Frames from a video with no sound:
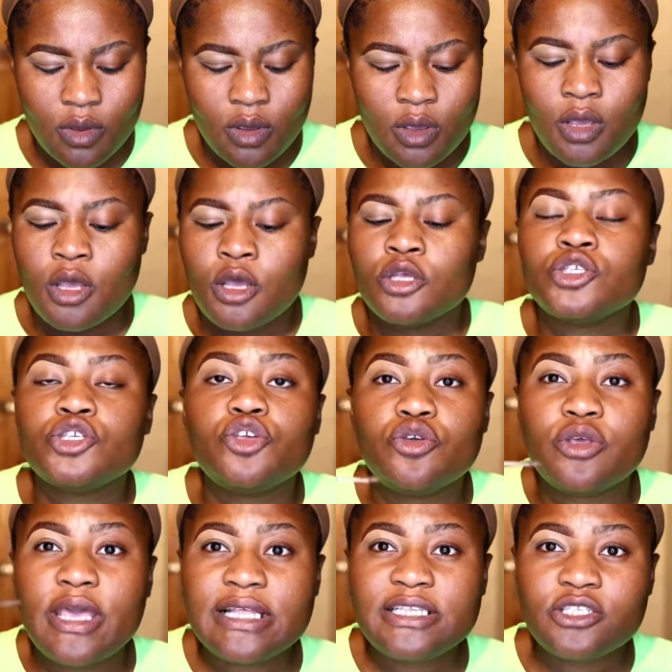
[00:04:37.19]
Then
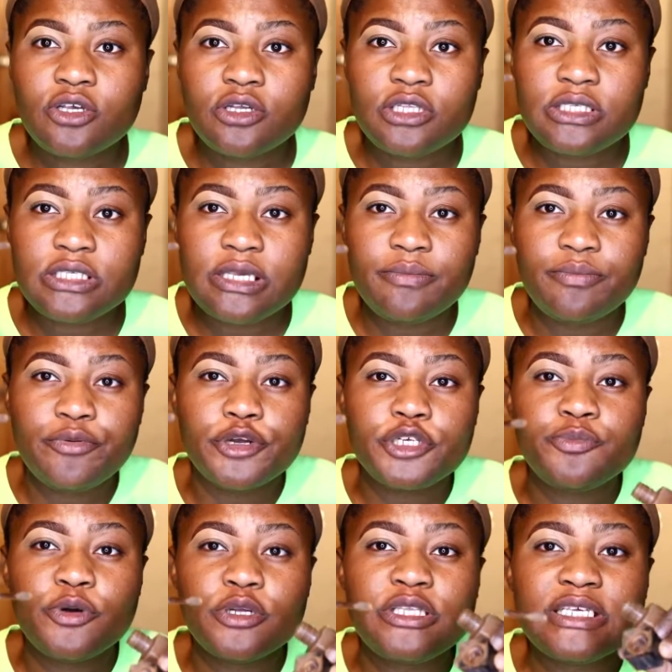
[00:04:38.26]
you go for the top
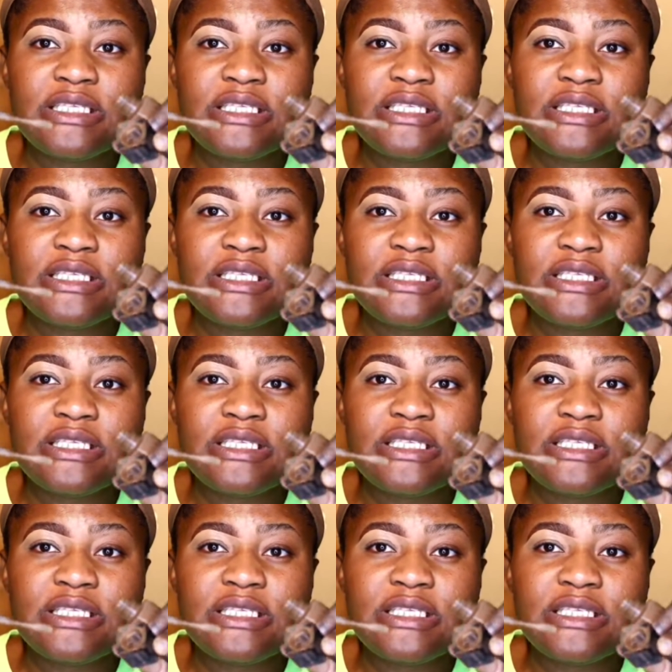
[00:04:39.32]
part.